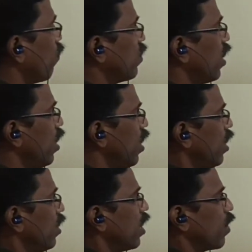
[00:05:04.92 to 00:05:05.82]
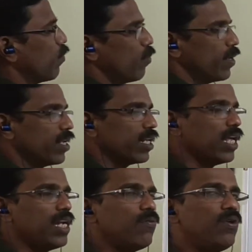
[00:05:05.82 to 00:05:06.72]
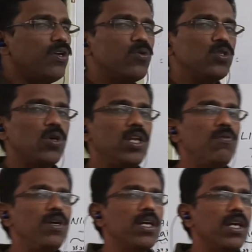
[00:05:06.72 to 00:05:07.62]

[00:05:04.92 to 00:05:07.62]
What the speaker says: of the thermometer. That we usually